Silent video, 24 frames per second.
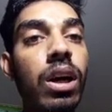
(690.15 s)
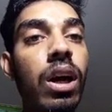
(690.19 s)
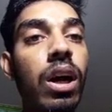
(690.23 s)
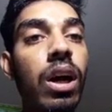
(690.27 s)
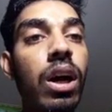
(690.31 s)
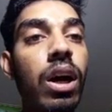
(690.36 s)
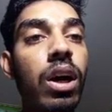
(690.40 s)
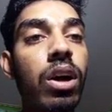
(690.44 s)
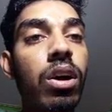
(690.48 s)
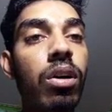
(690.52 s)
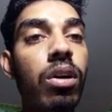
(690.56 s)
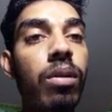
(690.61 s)

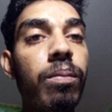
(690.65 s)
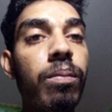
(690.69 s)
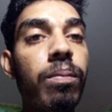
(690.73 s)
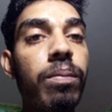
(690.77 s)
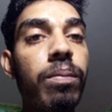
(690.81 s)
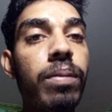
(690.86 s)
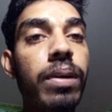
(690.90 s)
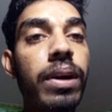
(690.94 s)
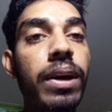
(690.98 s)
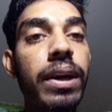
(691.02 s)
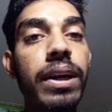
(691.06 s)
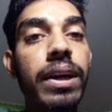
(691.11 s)

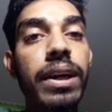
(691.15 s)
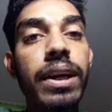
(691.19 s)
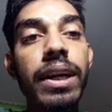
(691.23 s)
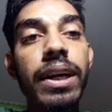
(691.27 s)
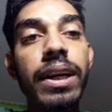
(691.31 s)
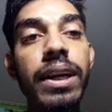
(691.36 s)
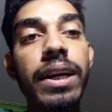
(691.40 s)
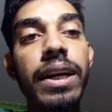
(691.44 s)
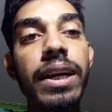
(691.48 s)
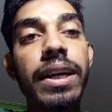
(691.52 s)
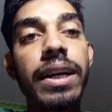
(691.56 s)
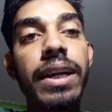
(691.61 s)
completely
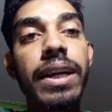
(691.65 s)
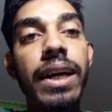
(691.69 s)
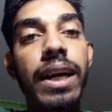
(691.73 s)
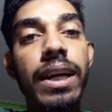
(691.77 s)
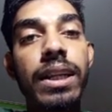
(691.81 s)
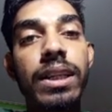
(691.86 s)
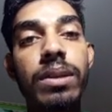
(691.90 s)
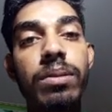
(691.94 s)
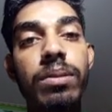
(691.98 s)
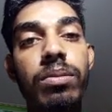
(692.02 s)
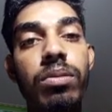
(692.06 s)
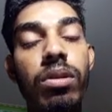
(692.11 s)
detach
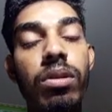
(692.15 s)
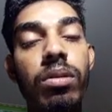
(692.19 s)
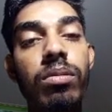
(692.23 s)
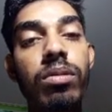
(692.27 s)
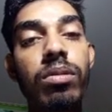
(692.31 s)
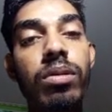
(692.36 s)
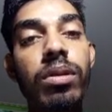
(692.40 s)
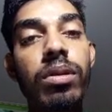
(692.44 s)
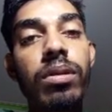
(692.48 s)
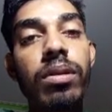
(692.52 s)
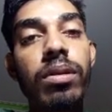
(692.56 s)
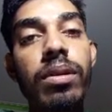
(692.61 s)
from the
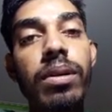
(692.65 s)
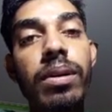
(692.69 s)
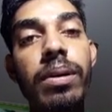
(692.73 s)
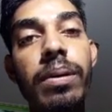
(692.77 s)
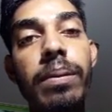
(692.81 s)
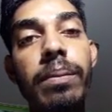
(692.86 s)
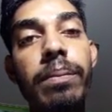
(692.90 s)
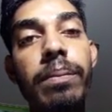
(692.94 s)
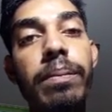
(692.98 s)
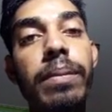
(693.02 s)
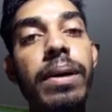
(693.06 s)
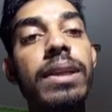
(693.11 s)

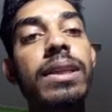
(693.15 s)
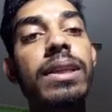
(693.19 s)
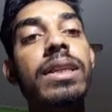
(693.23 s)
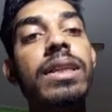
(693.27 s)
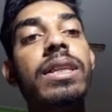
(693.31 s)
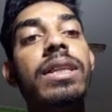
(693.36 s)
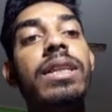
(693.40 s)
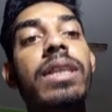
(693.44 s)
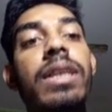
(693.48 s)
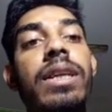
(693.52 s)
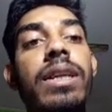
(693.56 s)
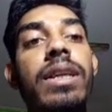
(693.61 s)
benzene
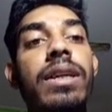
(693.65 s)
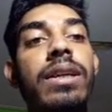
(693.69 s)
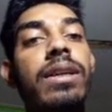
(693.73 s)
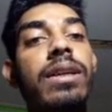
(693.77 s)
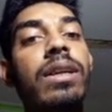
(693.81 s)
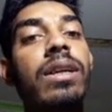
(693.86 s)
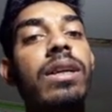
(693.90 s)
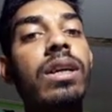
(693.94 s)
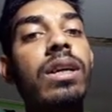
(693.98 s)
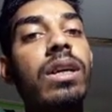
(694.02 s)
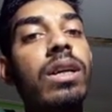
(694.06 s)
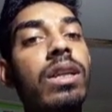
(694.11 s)
ring.
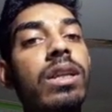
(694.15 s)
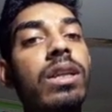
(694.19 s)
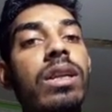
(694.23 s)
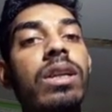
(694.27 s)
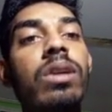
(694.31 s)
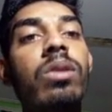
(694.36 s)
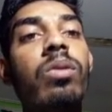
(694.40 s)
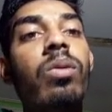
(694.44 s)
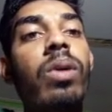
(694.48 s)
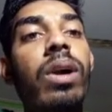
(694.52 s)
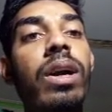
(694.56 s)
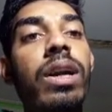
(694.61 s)
Then
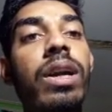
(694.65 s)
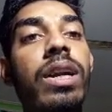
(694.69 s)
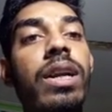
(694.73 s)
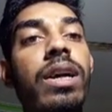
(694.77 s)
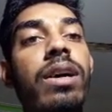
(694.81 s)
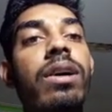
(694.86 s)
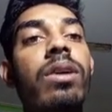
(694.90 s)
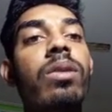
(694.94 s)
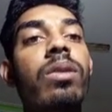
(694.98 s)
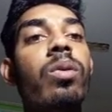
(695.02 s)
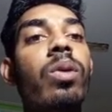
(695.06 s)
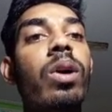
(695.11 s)

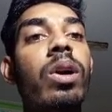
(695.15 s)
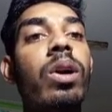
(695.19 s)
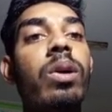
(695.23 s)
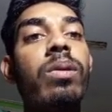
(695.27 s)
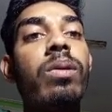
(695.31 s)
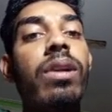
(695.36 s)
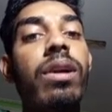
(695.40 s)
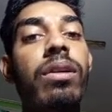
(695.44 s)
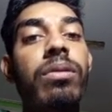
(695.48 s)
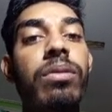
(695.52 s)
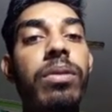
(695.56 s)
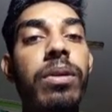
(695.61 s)
what will
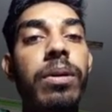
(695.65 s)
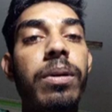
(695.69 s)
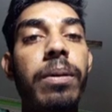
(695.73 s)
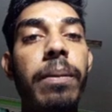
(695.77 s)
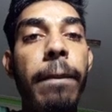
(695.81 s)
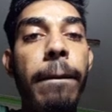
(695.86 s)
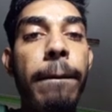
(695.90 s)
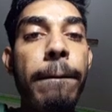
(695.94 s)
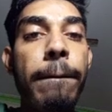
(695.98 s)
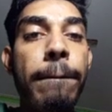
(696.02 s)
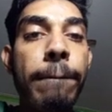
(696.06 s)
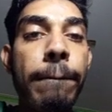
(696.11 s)
happen?
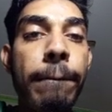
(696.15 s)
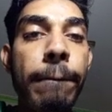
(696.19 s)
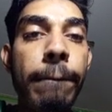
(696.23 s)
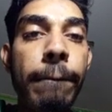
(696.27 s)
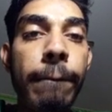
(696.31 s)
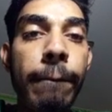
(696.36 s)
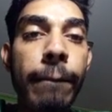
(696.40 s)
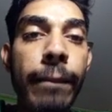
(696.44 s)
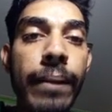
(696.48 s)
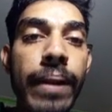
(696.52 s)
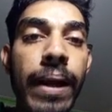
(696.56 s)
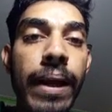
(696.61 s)

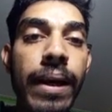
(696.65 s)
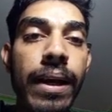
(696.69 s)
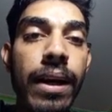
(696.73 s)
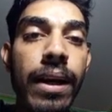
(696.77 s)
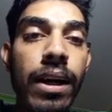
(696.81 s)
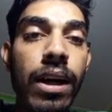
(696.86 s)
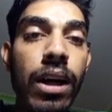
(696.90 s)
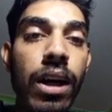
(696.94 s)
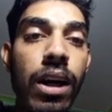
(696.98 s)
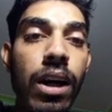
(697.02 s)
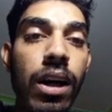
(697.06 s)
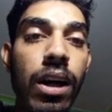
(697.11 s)

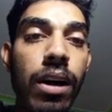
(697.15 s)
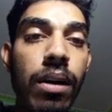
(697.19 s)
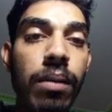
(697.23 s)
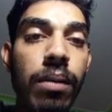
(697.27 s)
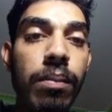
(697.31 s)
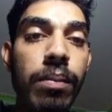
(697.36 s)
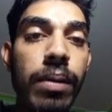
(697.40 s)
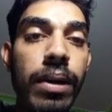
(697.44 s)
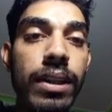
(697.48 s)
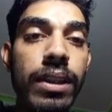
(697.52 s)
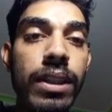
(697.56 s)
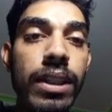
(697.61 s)

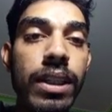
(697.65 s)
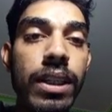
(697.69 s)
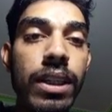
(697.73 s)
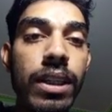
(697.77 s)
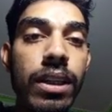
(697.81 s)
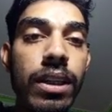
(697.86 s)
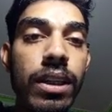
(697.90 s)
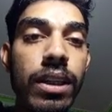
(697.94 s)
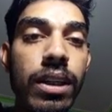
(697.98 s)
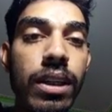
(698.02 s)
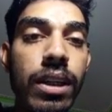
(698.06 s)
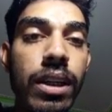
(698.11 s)
Benzene
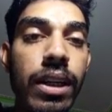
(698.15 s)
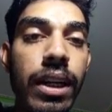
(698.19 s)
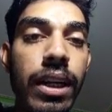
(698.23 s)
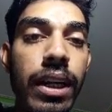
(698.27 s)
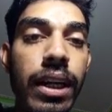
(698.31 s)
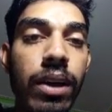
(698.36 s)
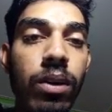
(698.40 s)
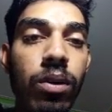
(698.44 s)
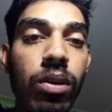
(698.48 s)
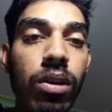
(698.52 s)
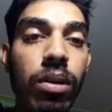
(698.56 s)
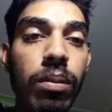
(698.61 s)
ring will
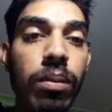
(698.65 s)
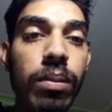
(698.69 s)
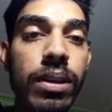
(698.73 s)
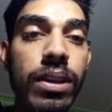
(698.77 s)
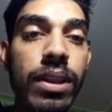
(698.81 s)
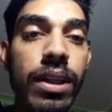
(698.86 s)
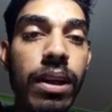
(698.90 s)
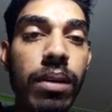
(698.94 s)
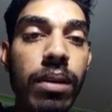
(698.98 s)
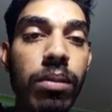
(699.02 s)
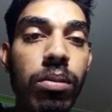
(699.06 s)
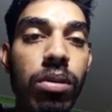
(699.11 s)
be
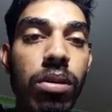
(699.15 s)
stable.